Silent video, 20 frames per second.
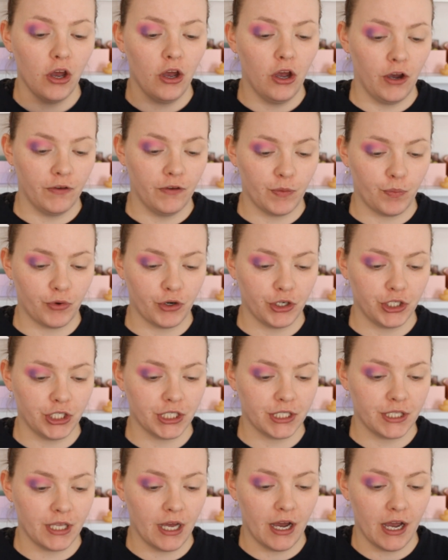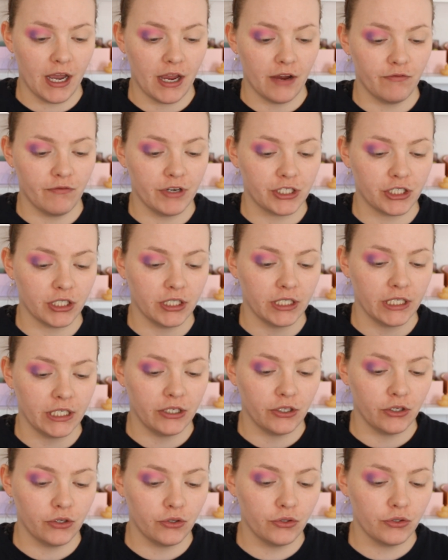of the brushes that I originally
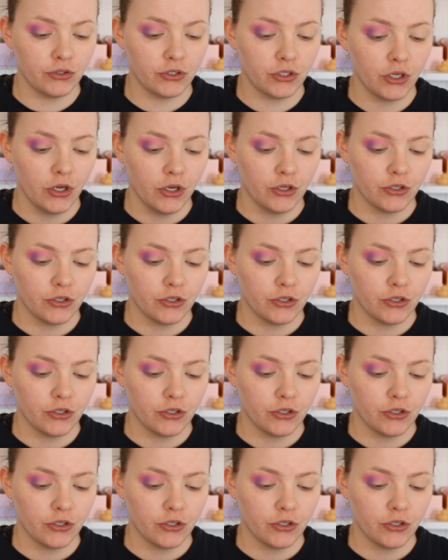used.